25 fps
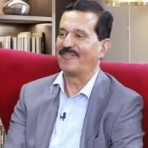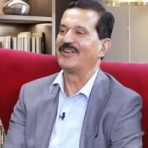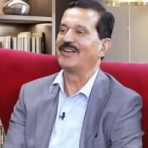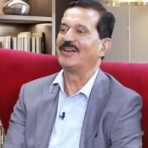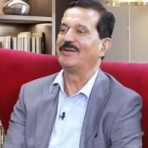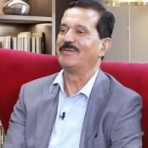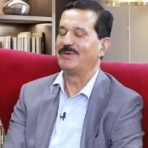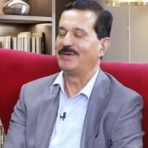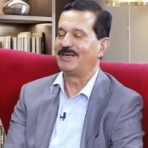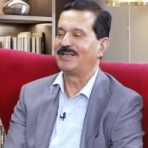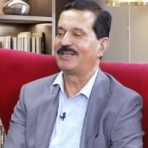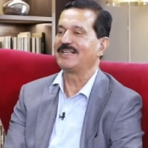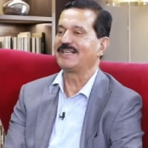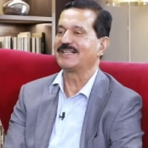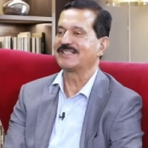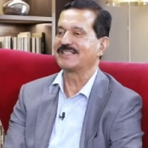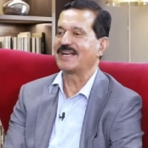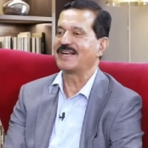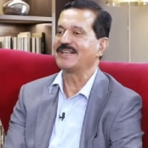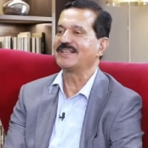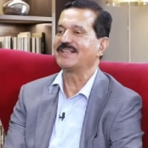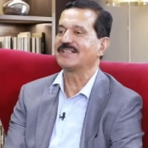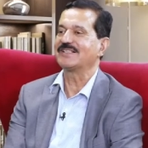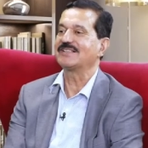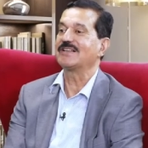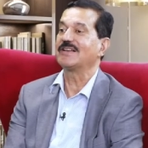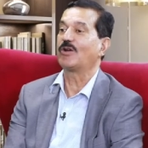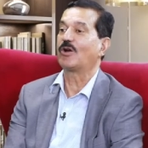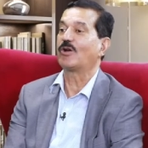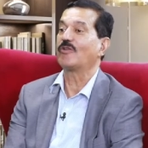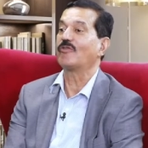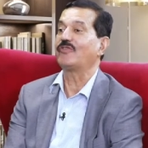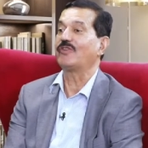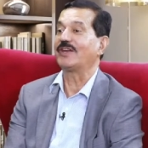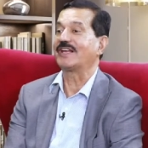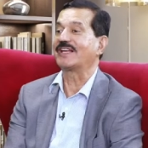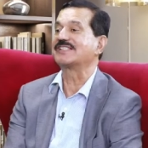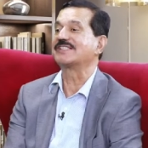Availability is that there's a lot
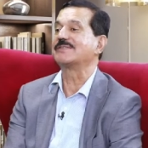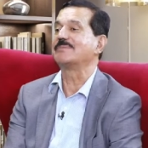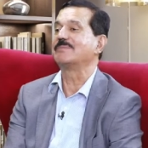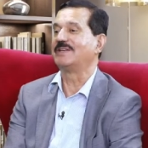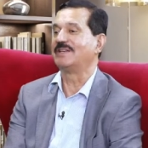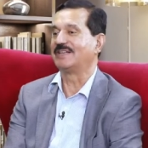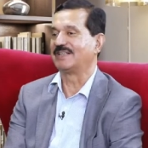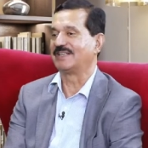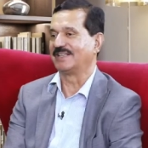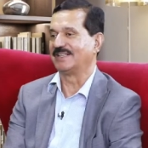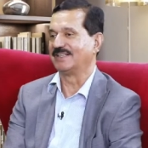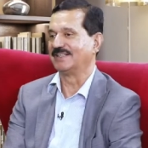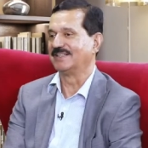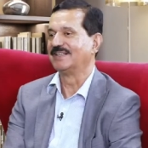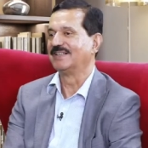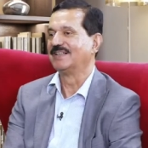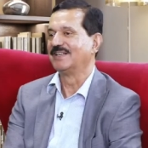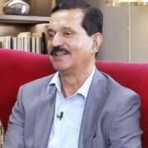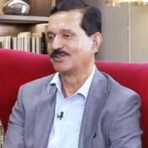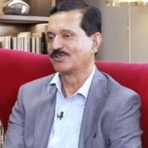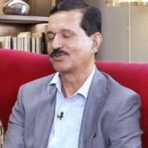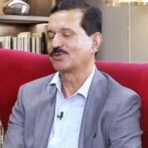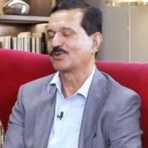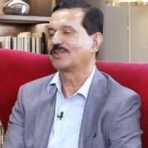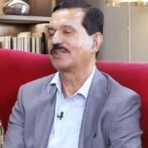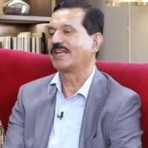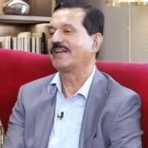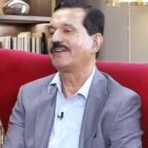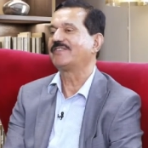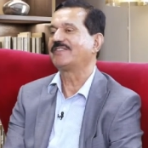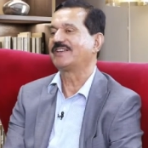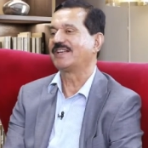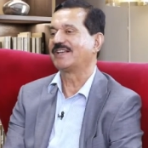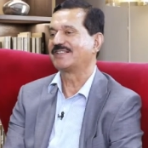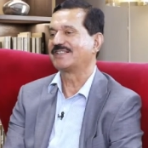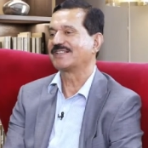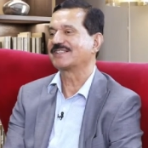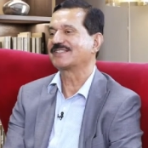of flexibility. So they've
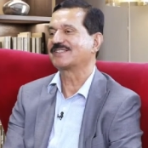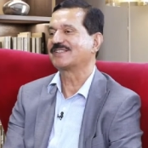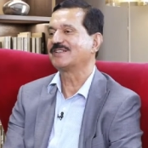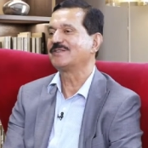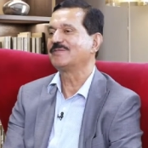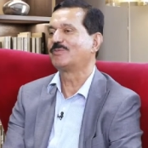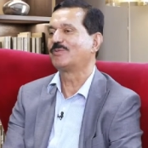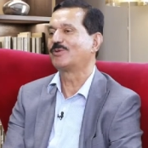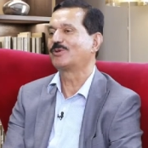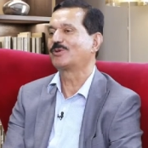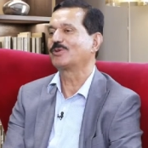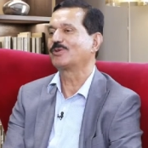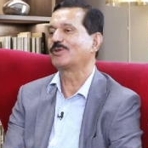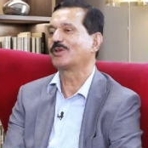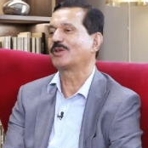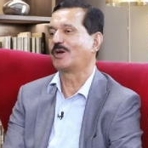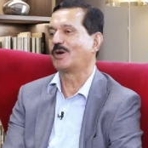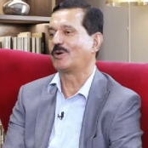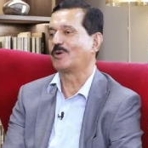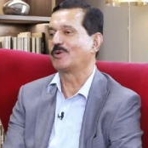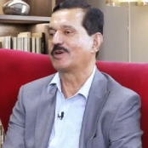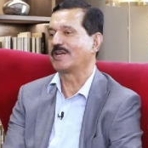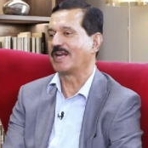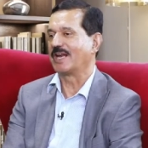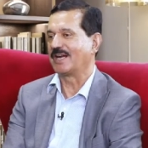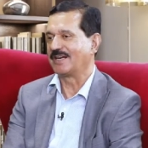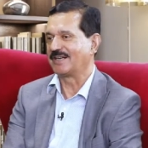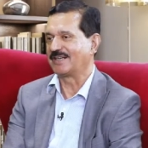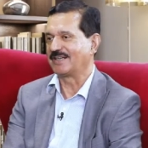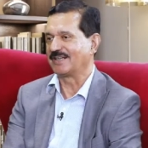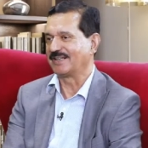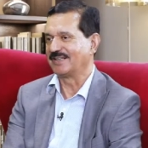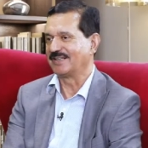adjusted more to the ground reality.